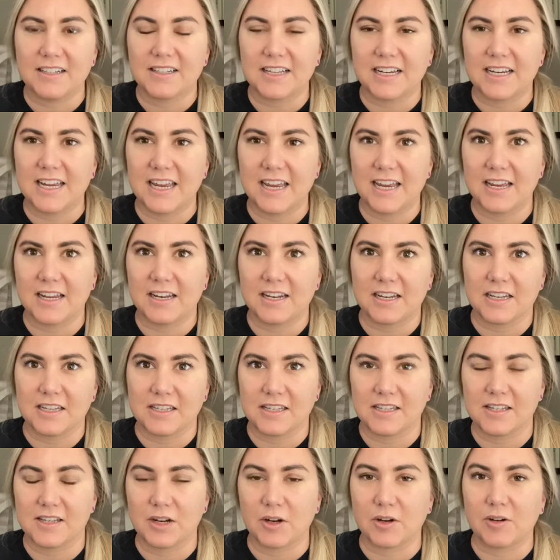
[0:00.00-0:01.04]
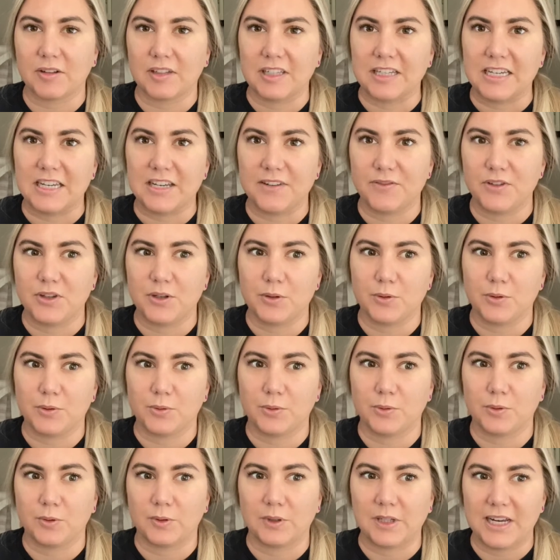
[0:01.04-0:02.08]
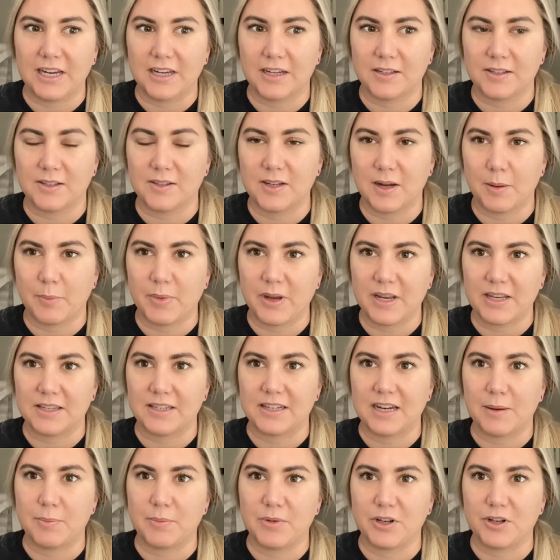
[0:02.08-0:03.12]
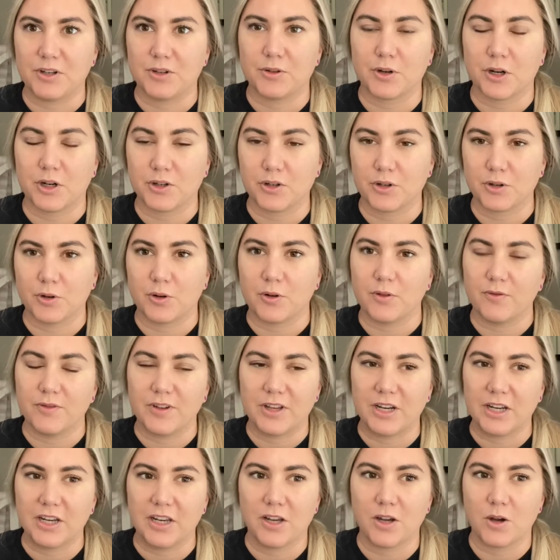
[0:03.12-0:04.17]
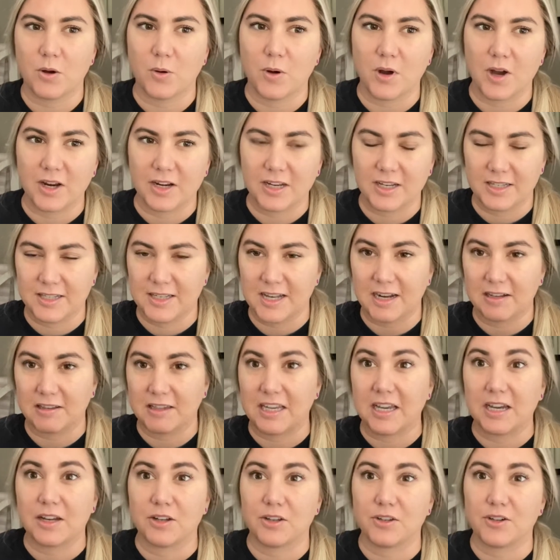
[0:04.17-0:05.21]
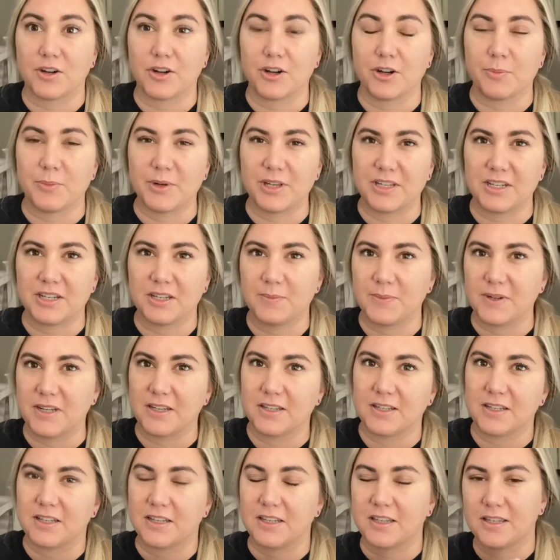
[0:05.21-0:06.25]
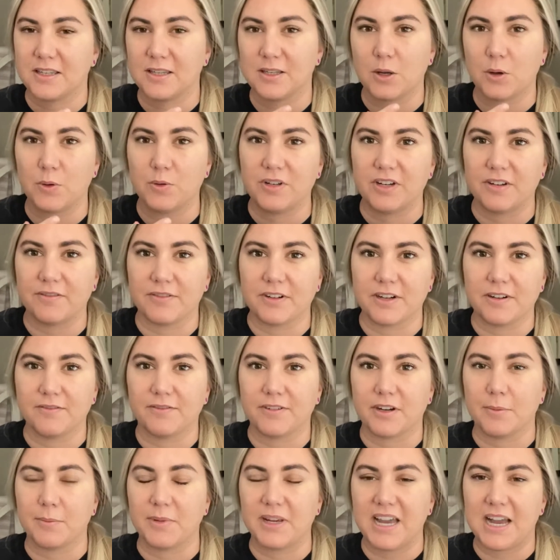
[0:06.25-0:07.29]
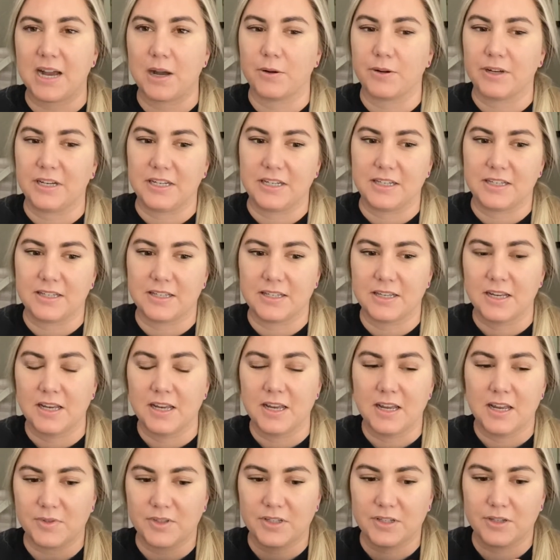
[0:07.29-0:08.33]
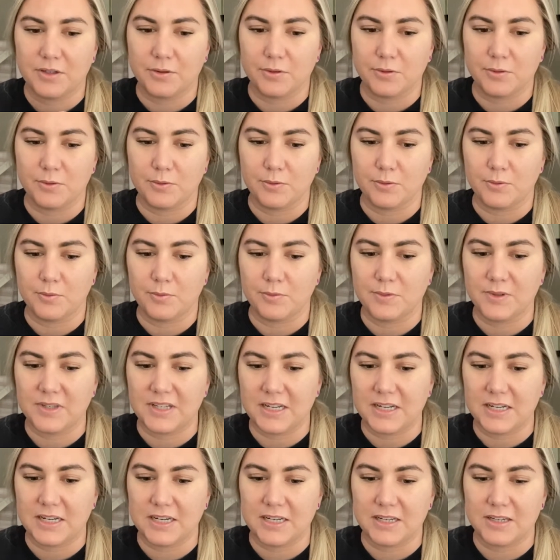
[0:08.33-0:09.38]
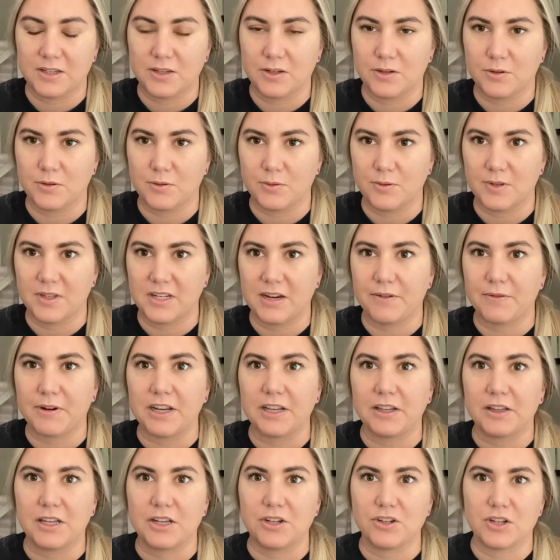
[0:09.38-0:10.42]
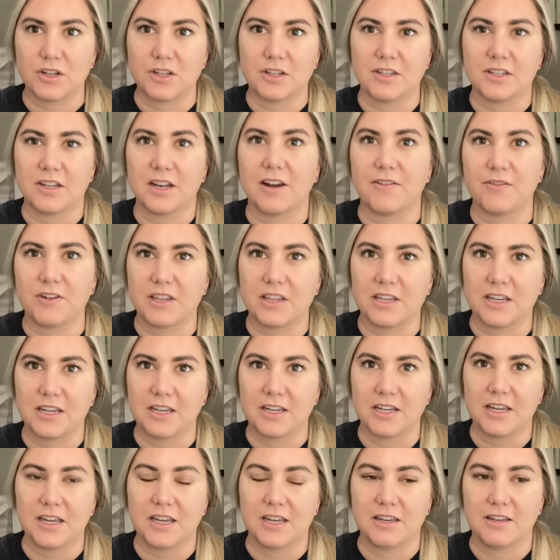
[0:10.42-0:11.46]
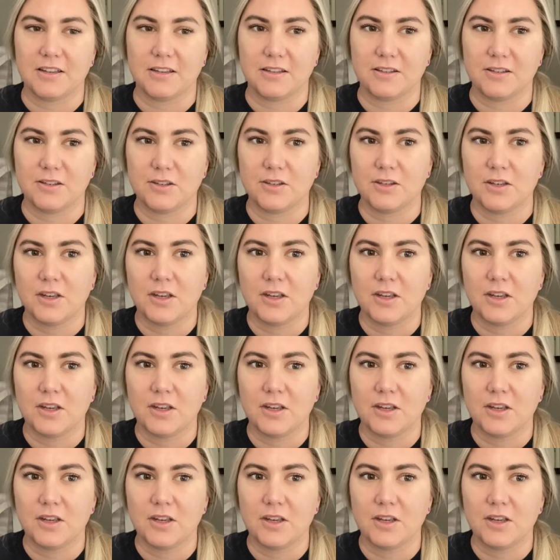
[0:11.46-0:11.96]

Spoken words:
I can't necessarily give you like a step-by-step instructional video on exactly how to start your business because it's so different from counties to cities to state regulations, and everything is